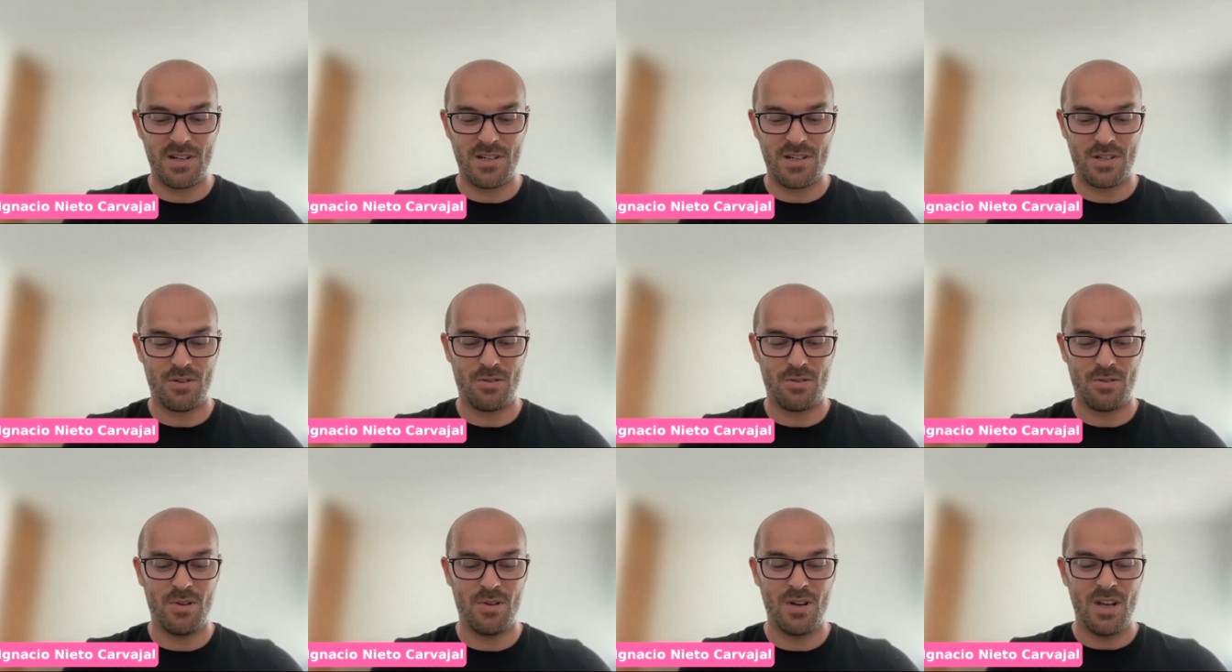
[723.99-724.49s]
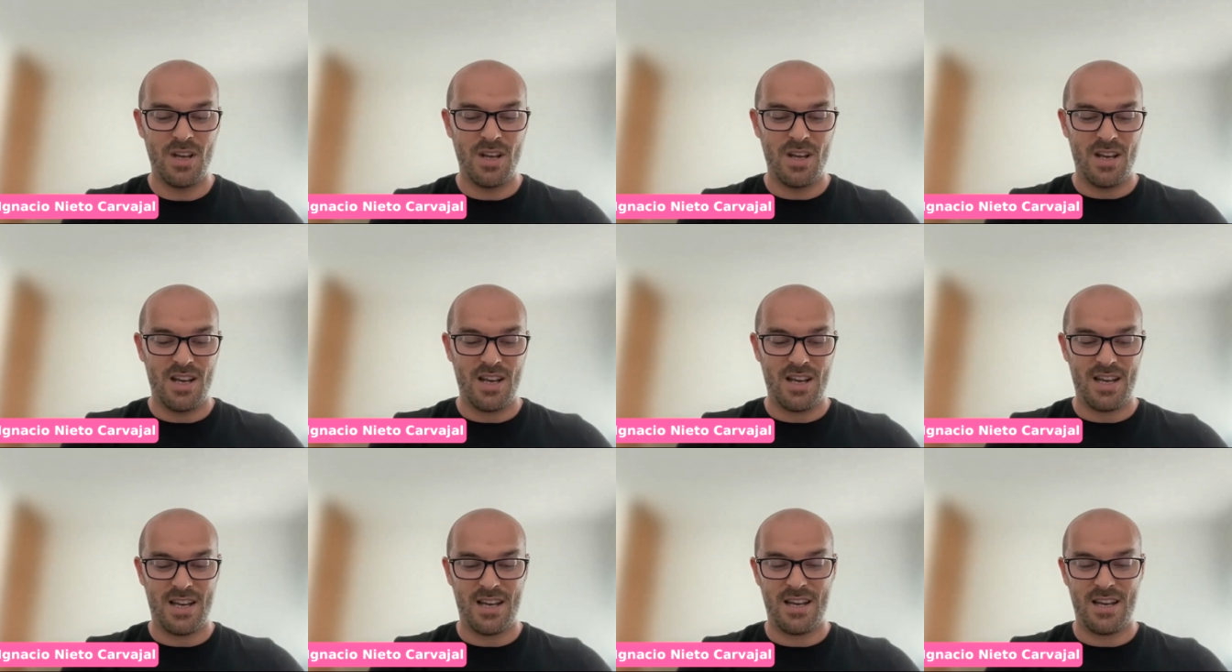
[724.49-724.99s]
So
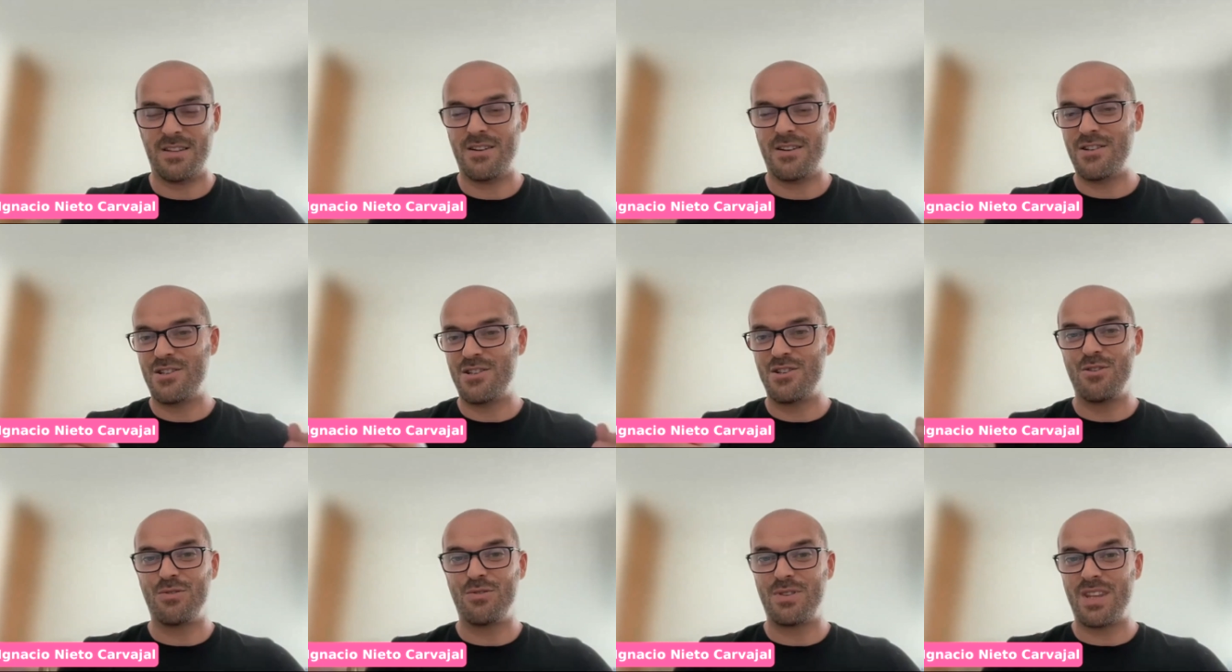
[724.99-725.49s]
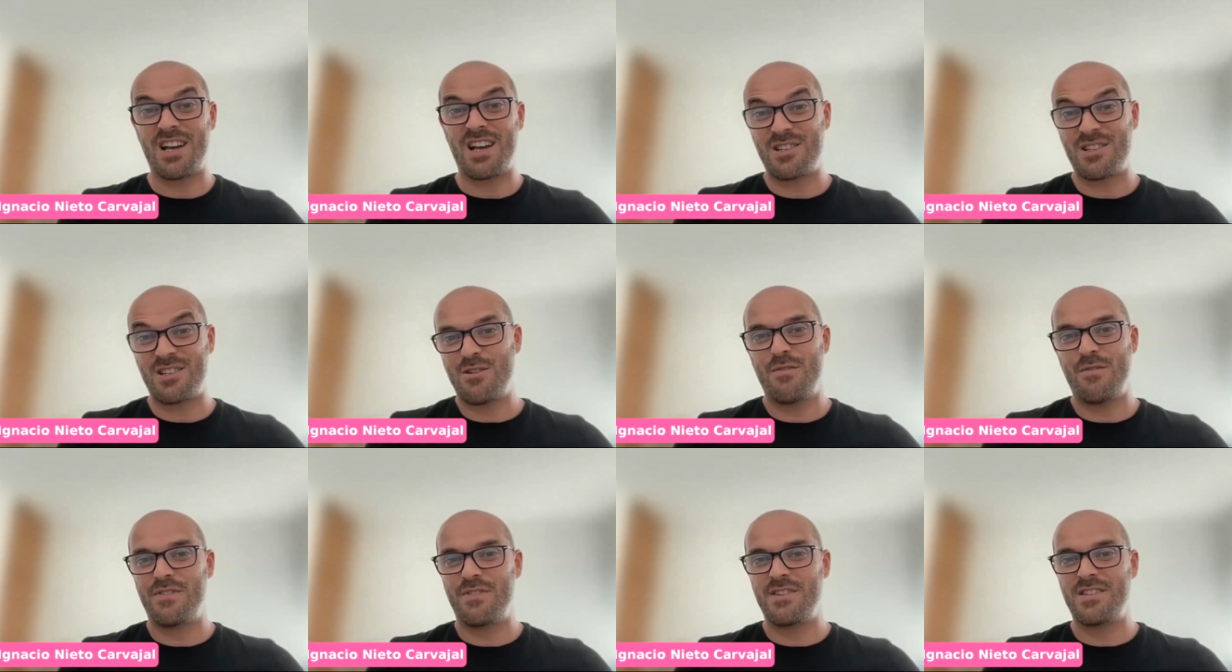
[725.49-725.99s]
there is no tax
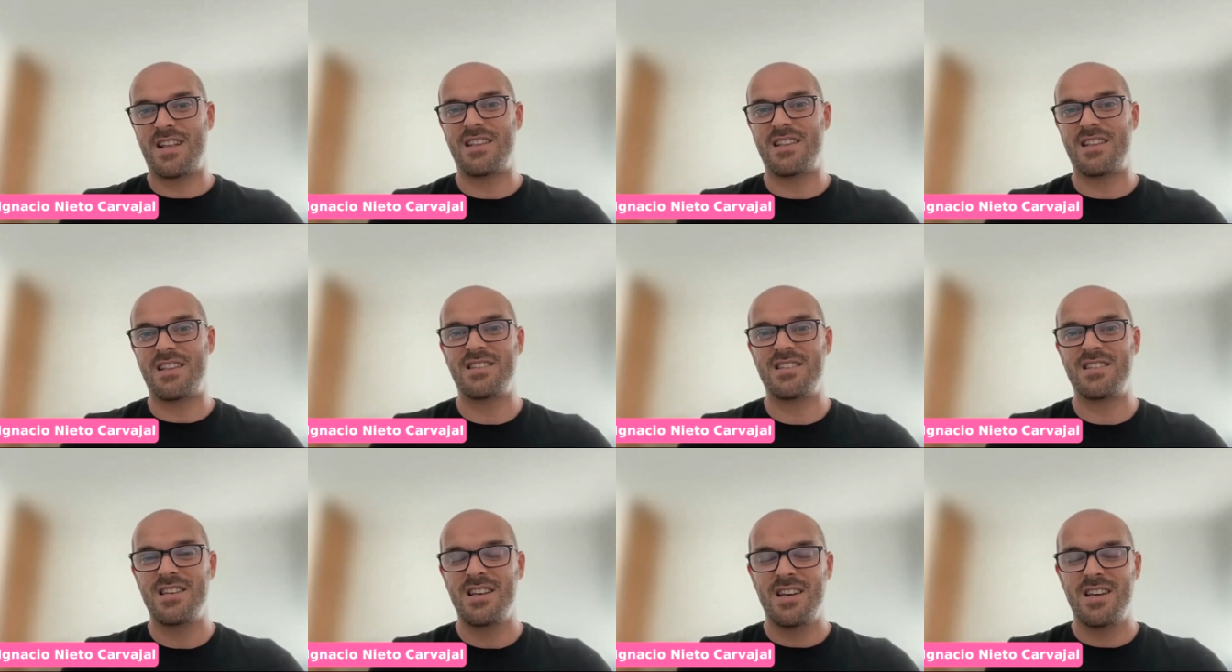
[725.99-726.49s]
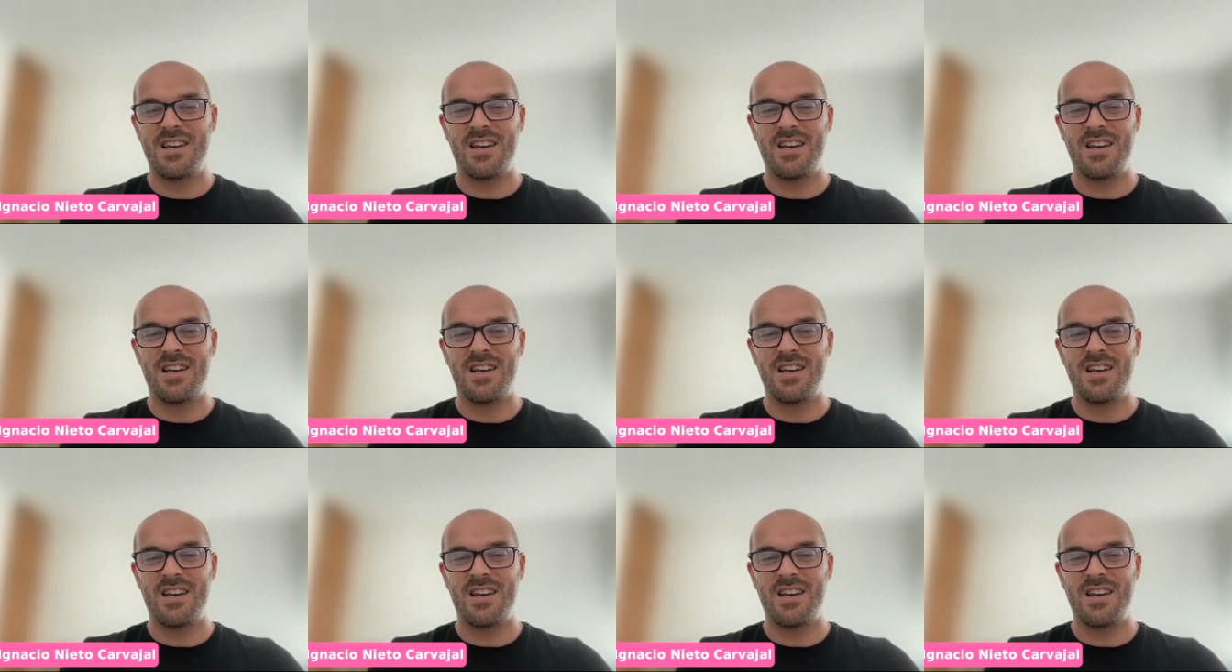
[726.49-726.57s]
office that is